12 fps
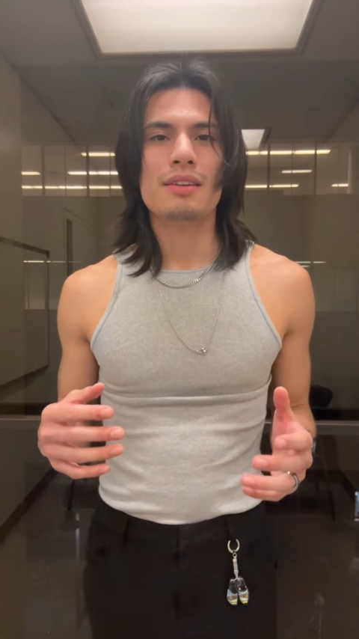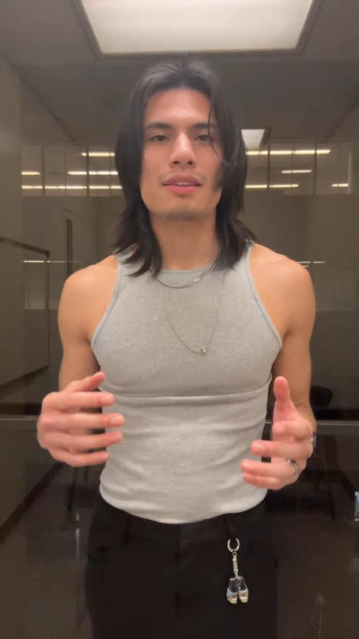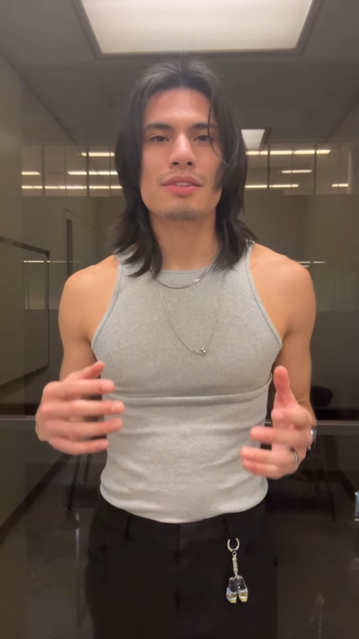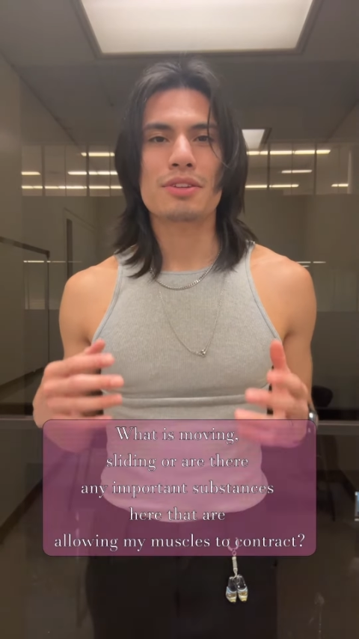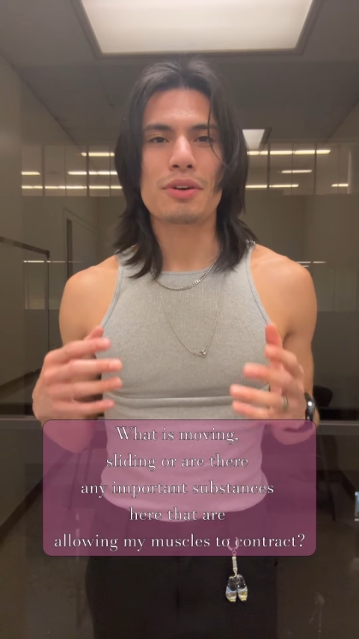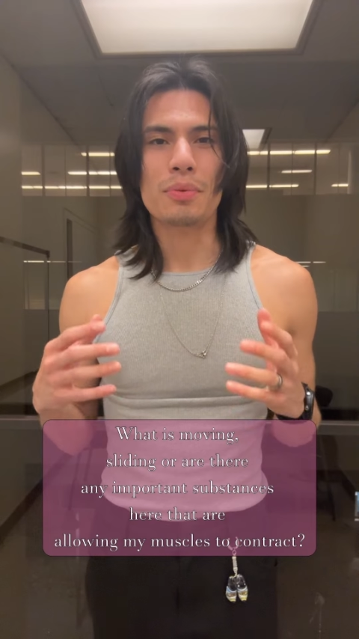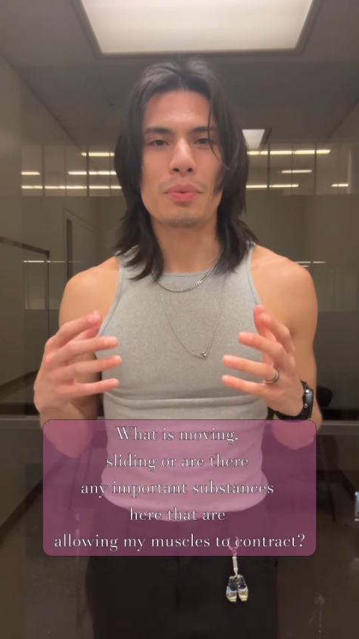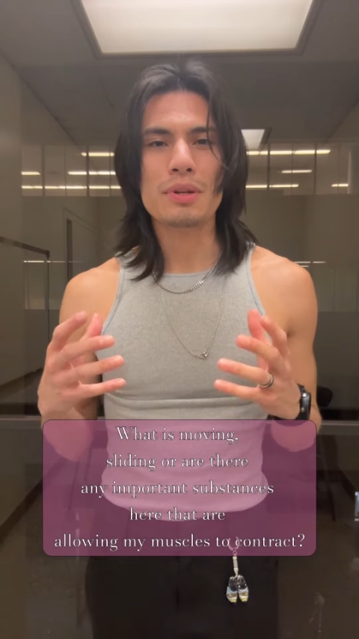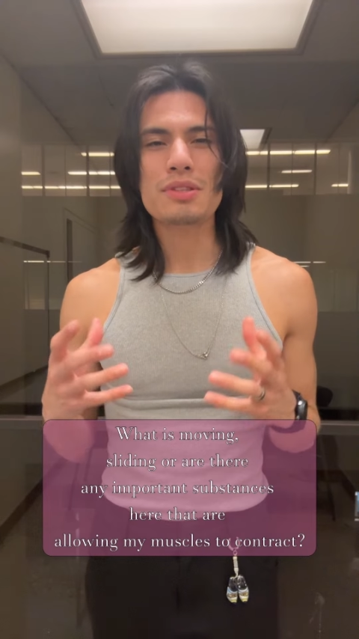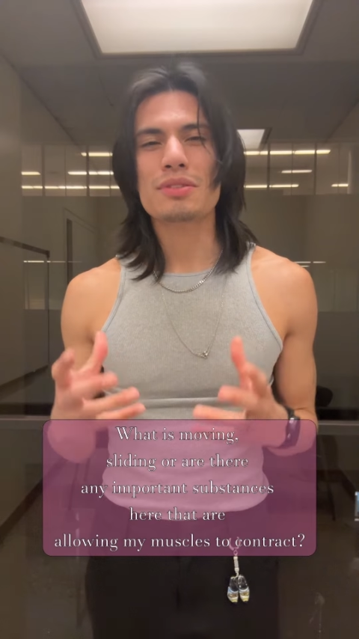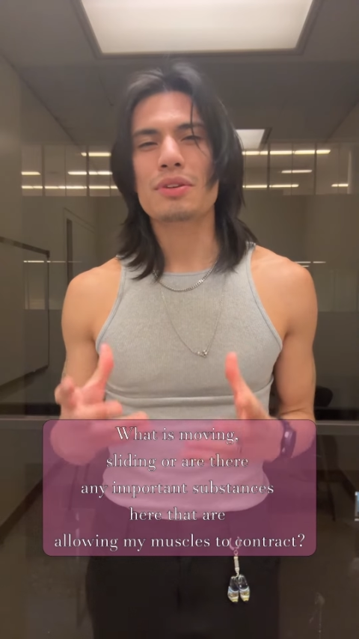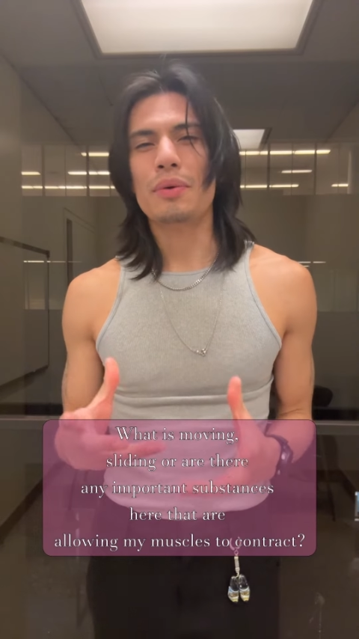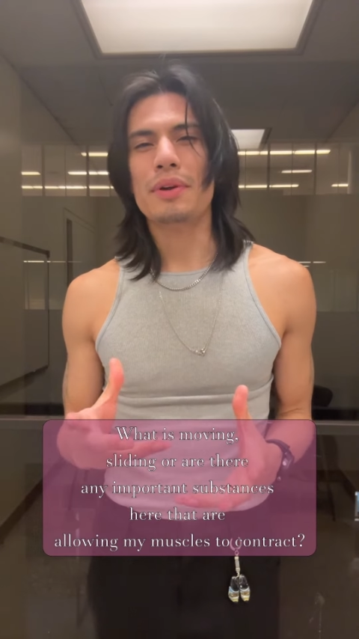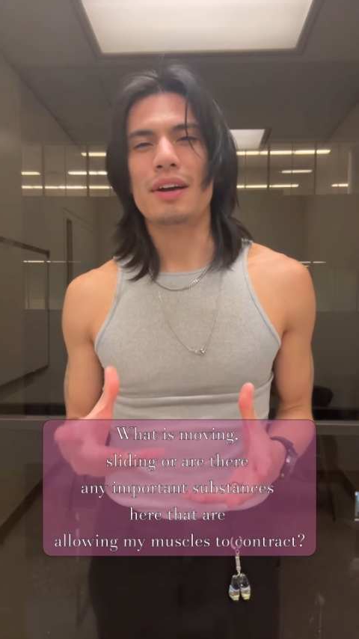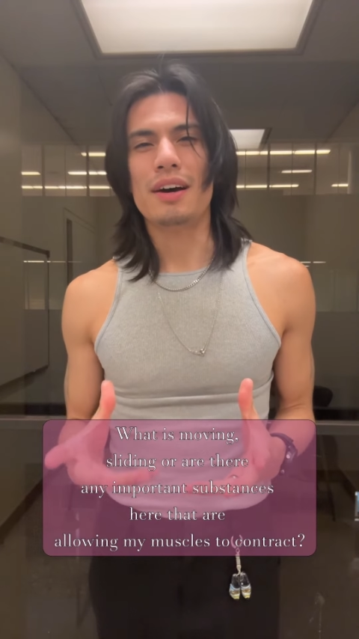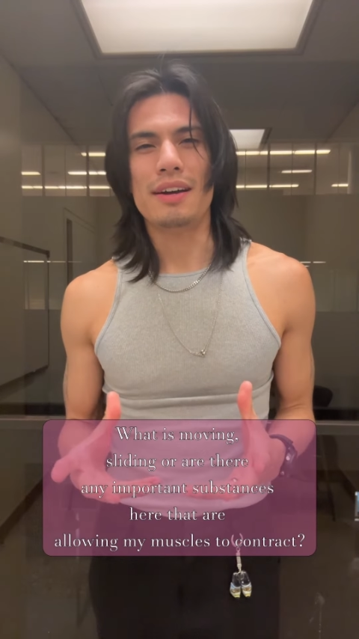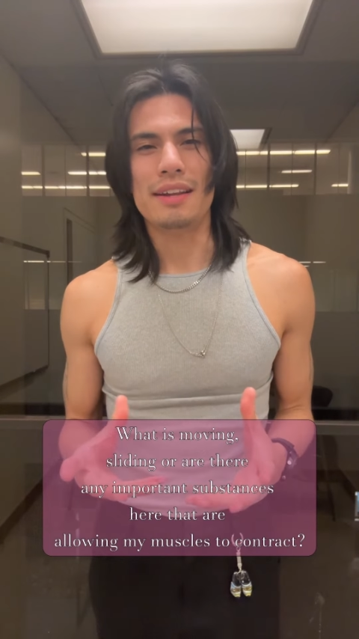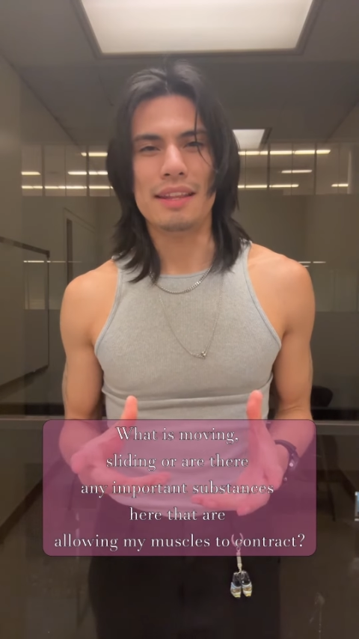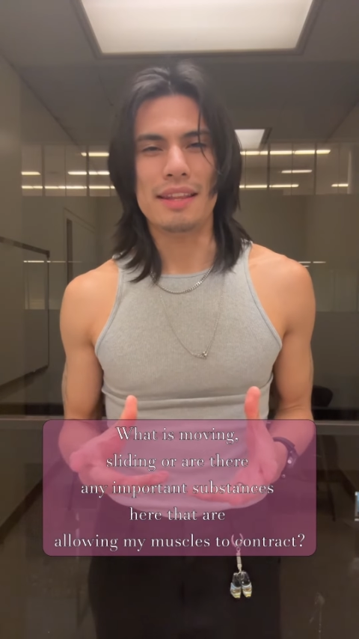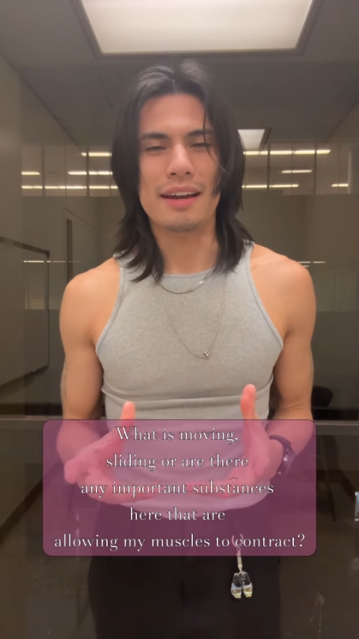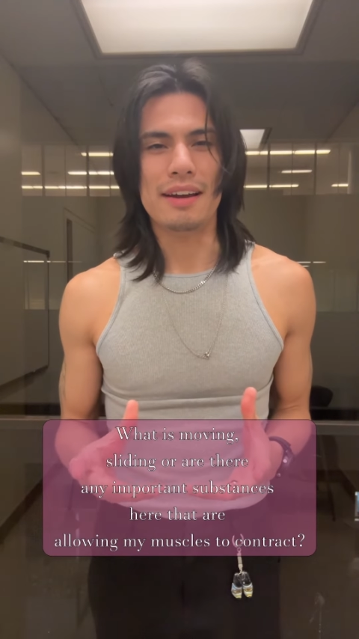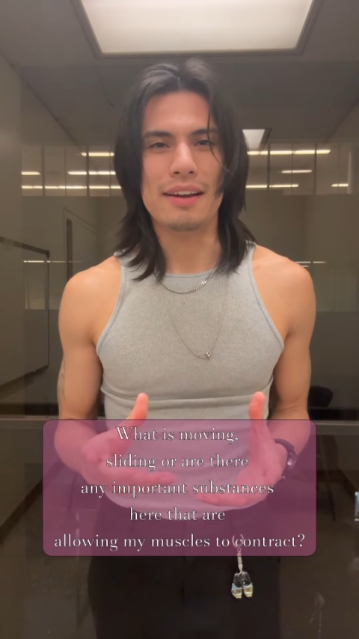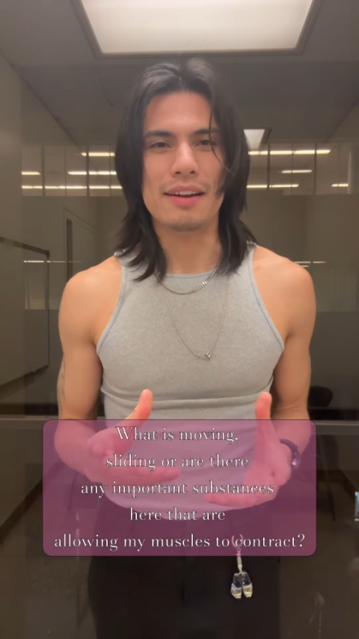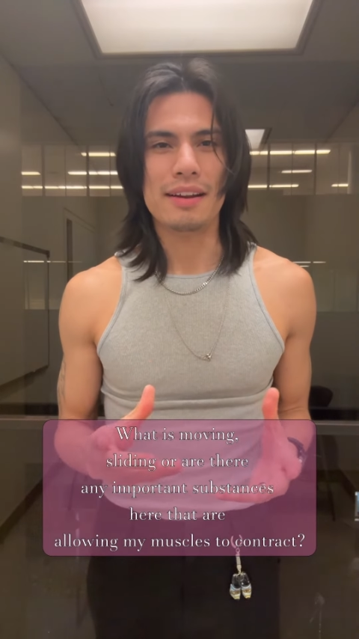So, what's going on in
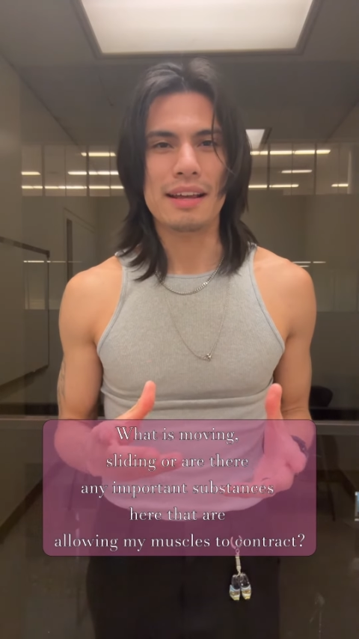there?